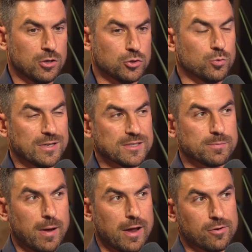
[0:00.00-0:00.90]
to
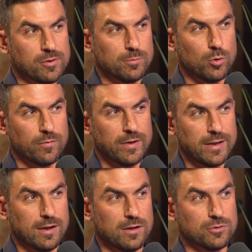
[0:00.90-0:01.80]
inspire and motivate
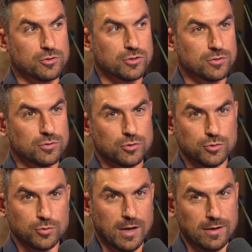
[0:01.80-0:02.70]
others
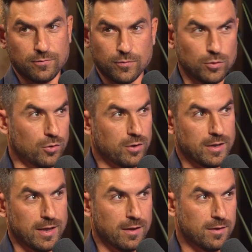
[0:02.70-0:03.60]
to kind of
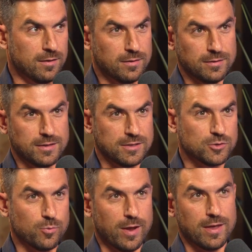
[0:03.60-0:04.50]
look
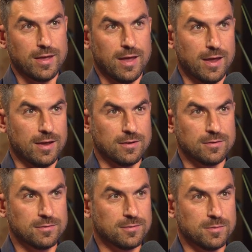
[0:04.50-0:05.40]
this way
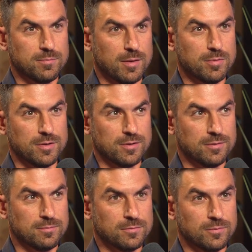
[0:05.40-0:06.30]
and maybe
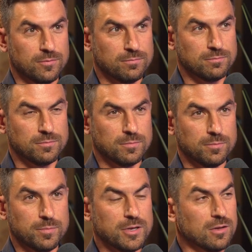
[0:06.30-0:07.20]

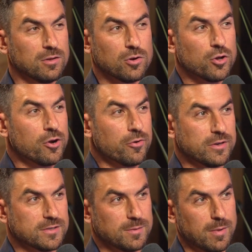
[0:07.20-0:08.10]
be a little
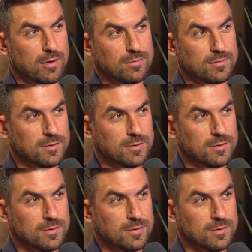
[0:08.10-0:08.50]
curious about